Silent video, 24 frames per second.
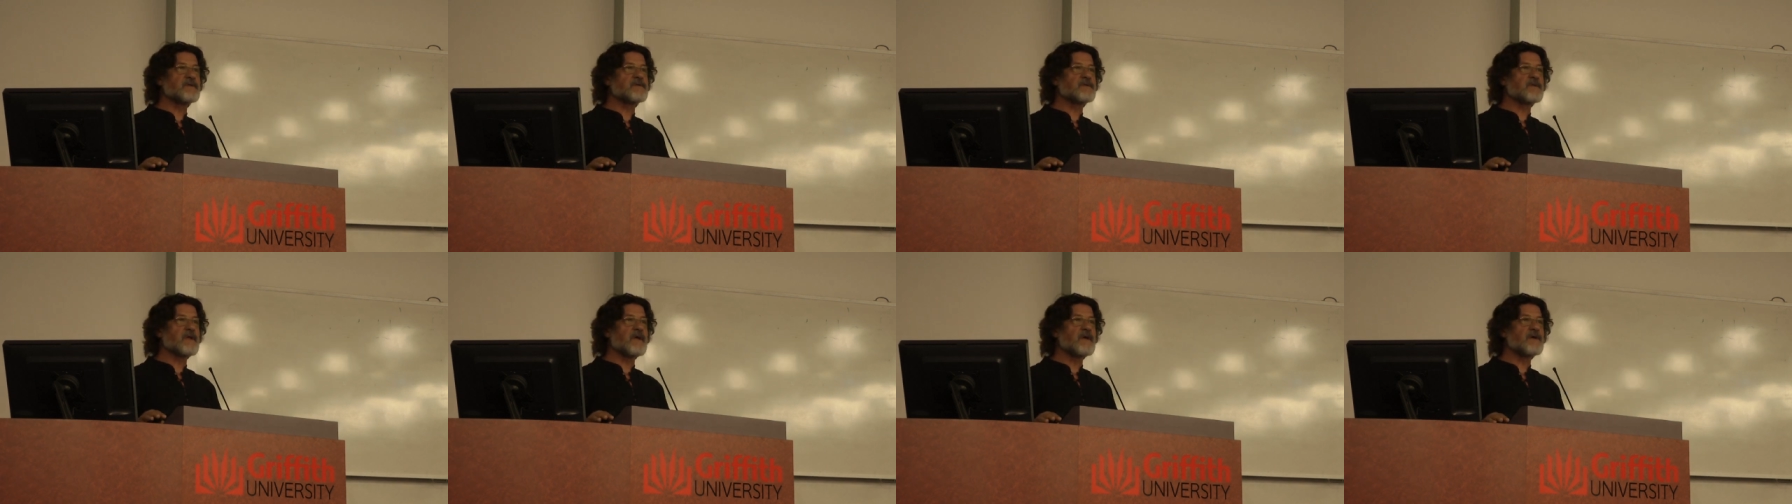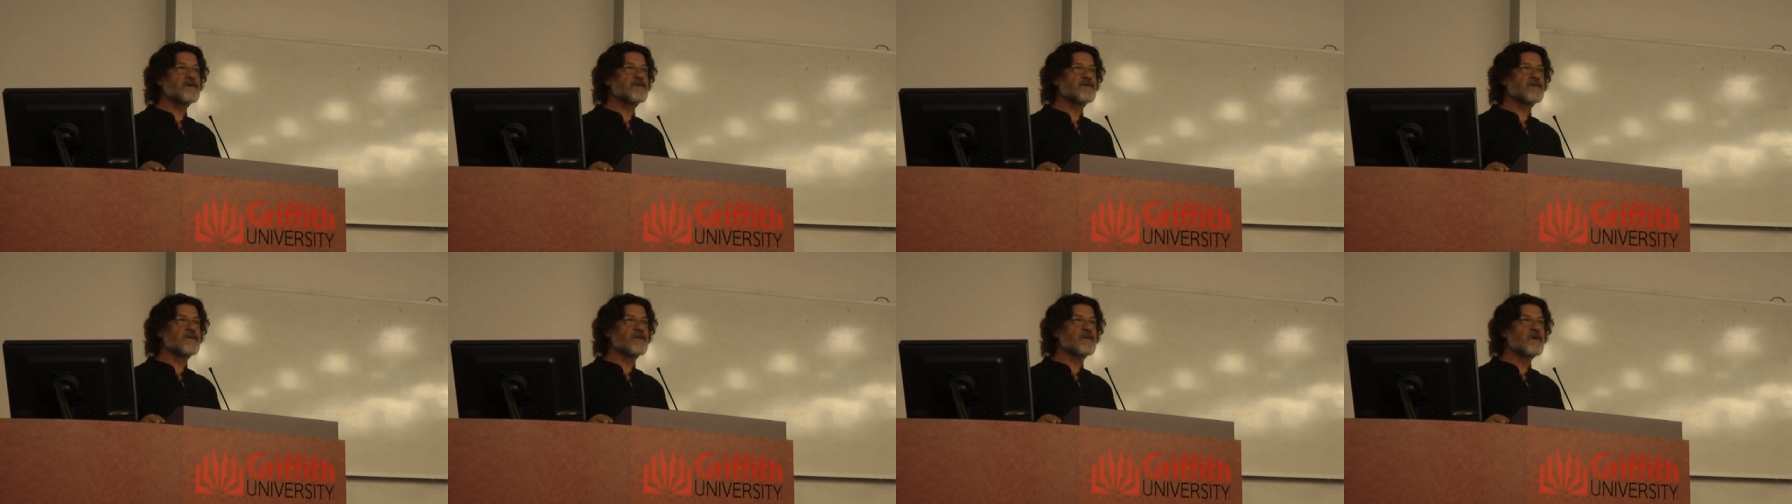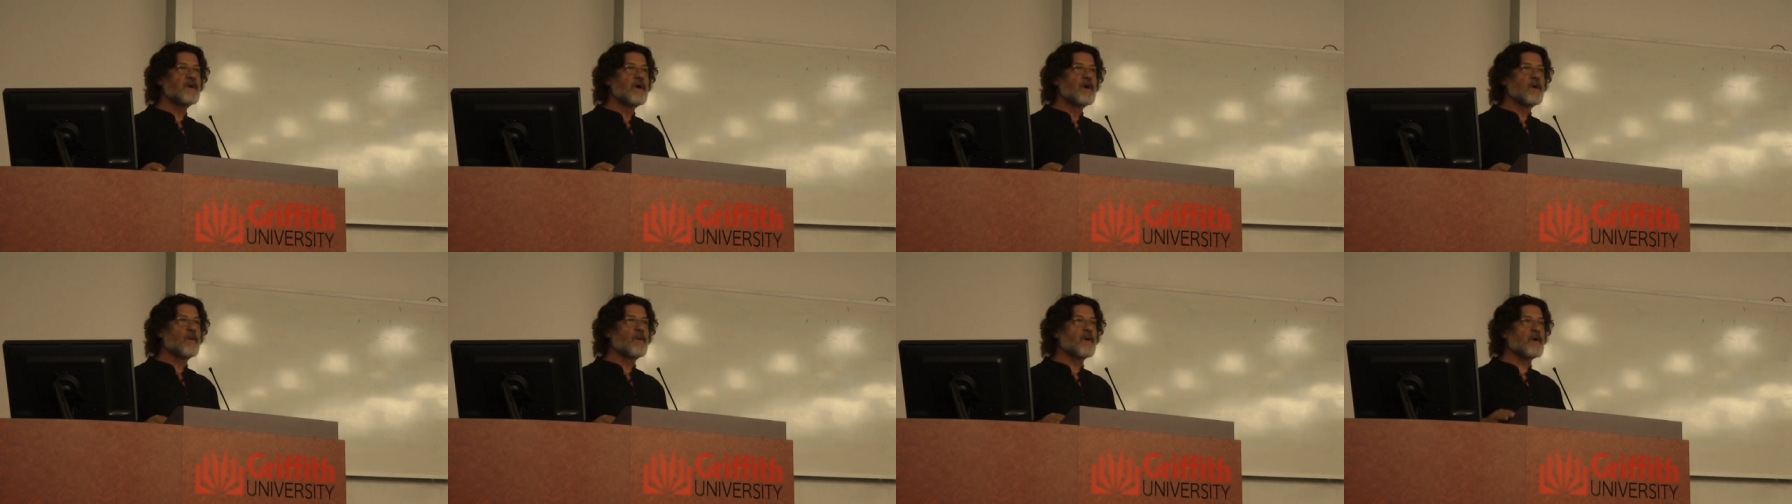station
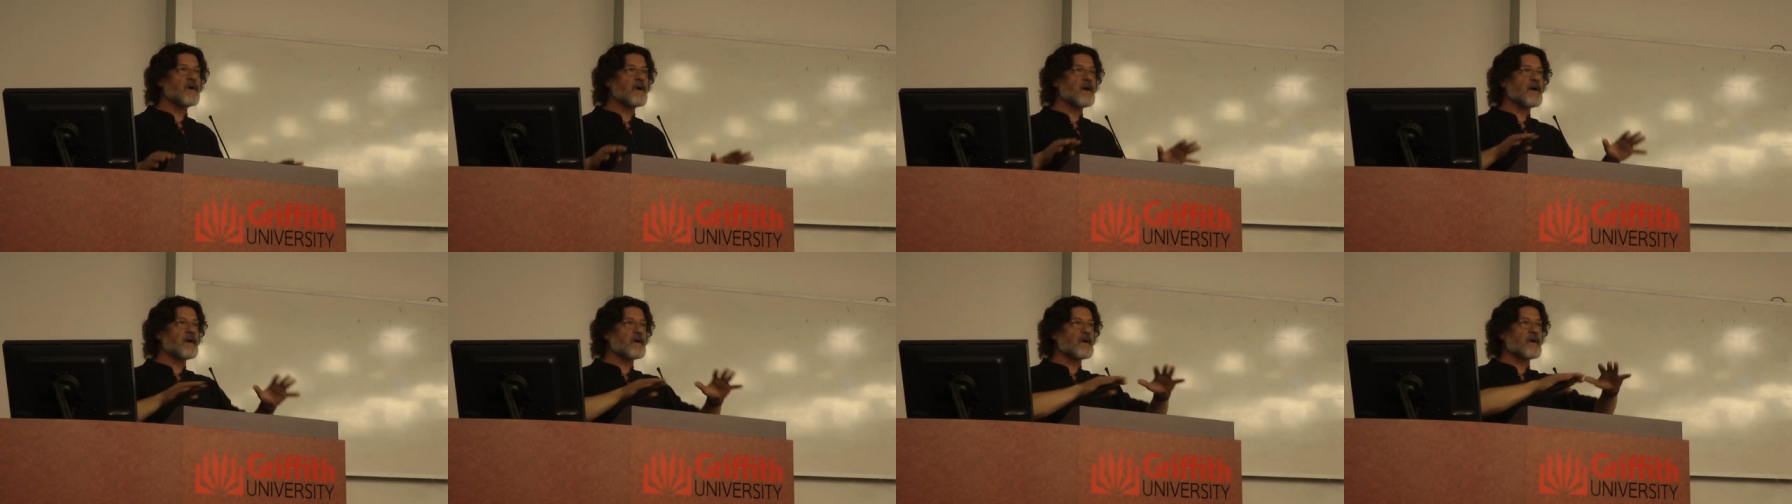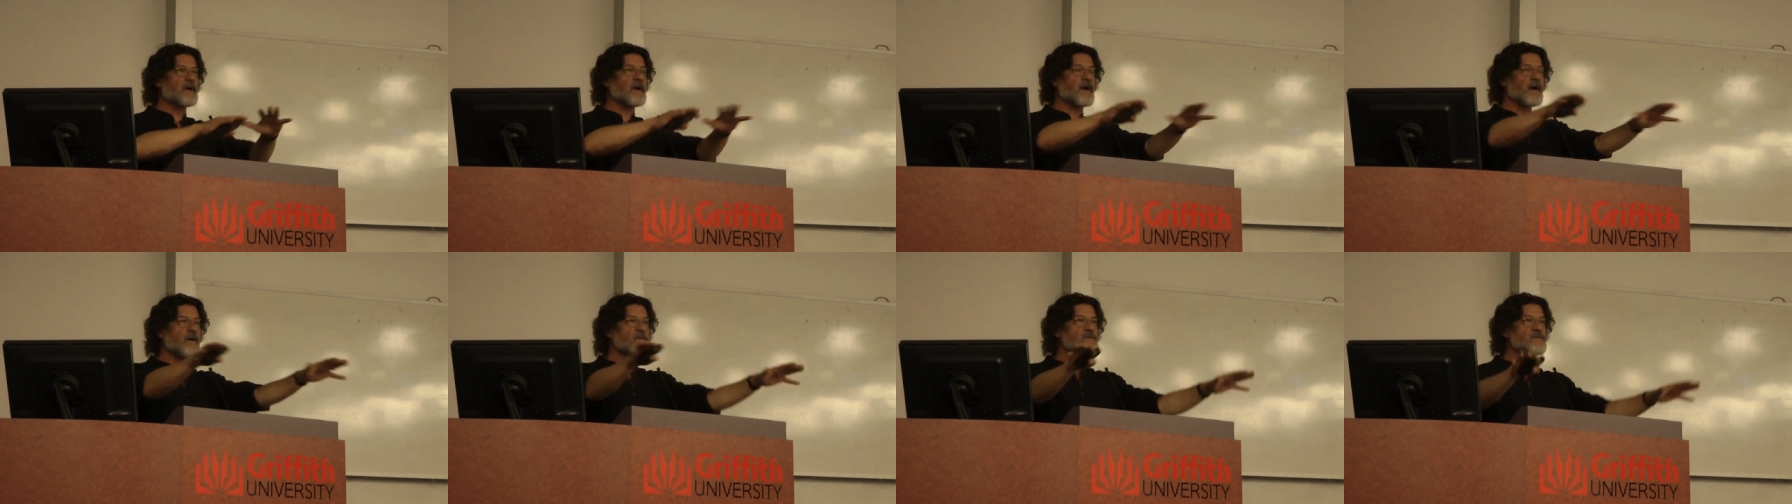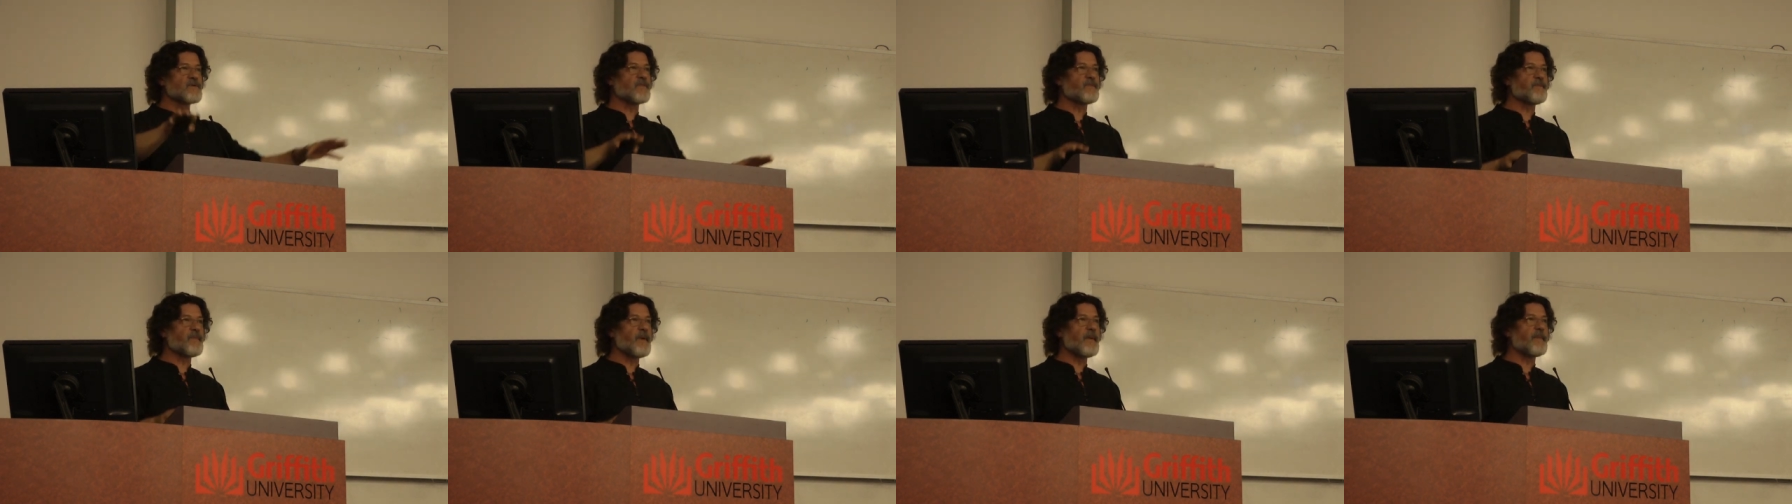where there are crowds
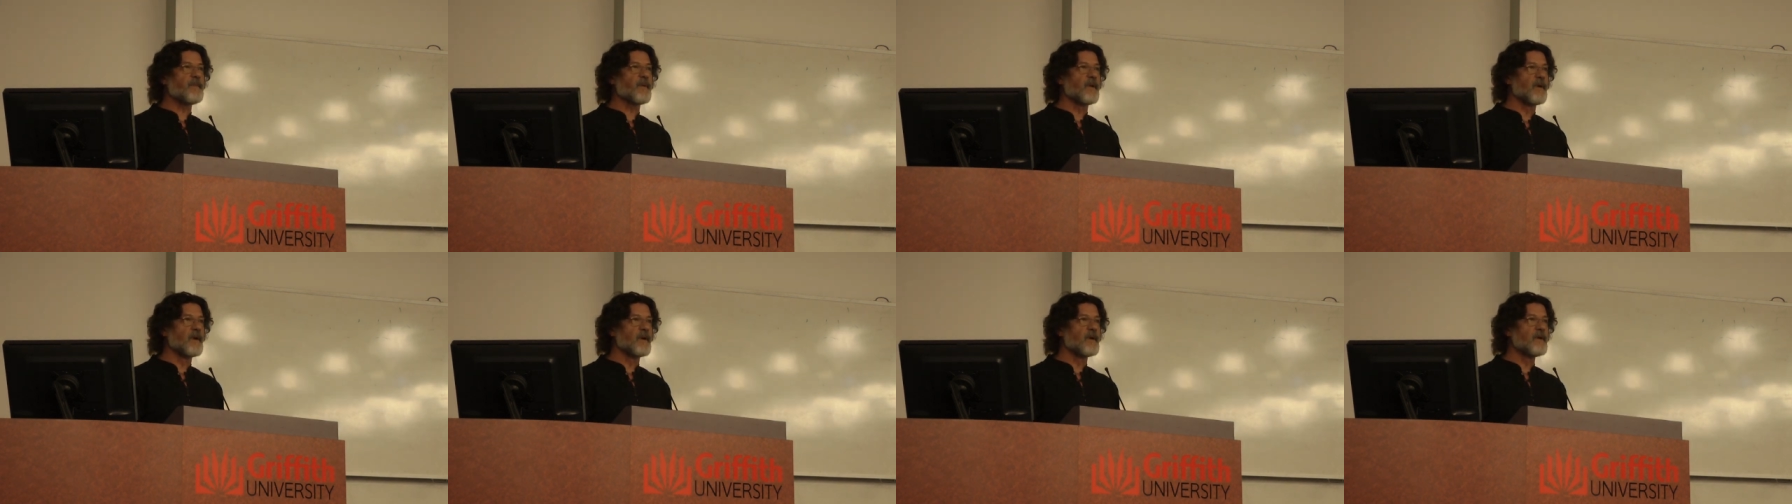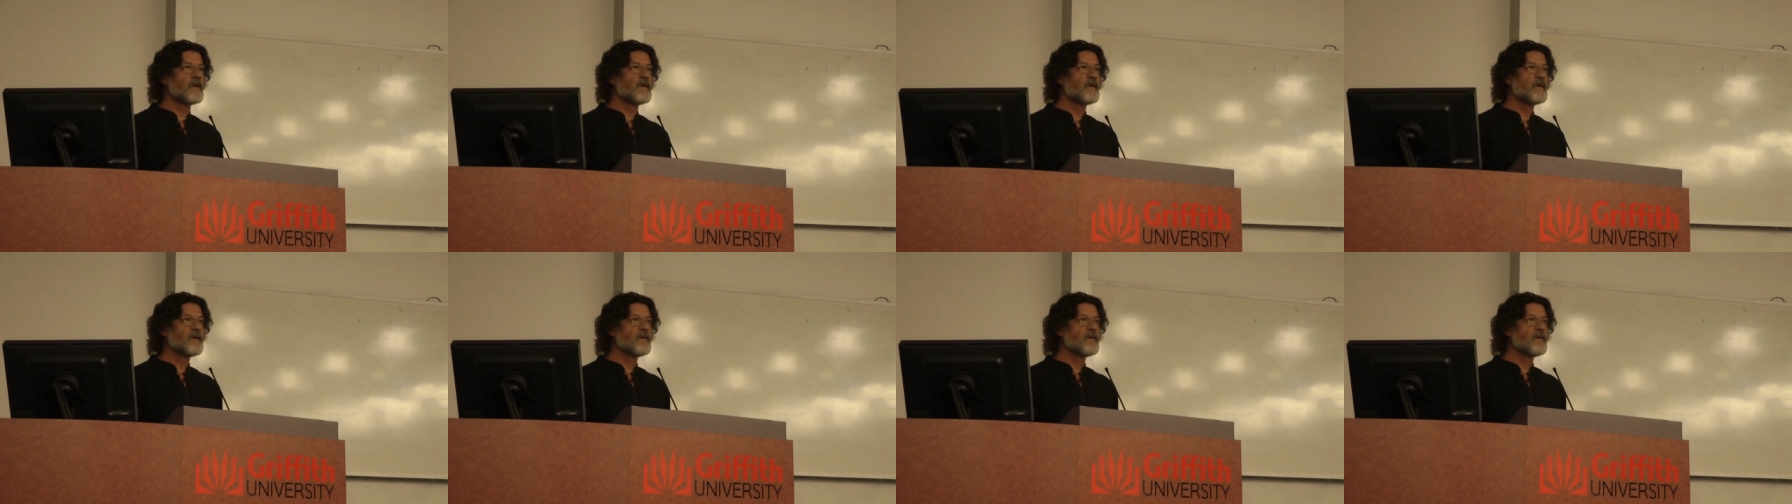of people.